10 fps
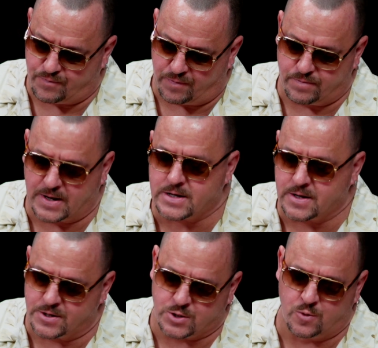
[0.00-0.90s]
get to the
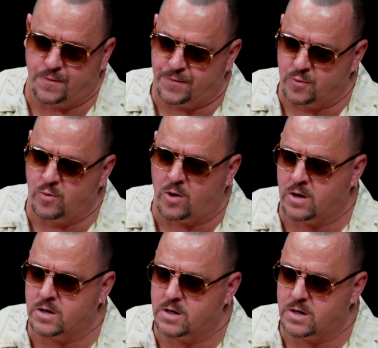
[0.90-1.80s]
truth through art
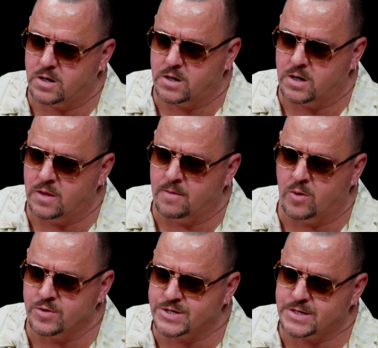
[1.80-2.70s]
in the
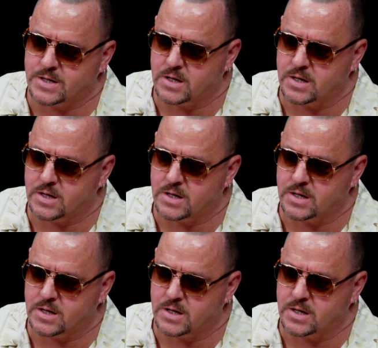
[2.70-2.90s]
most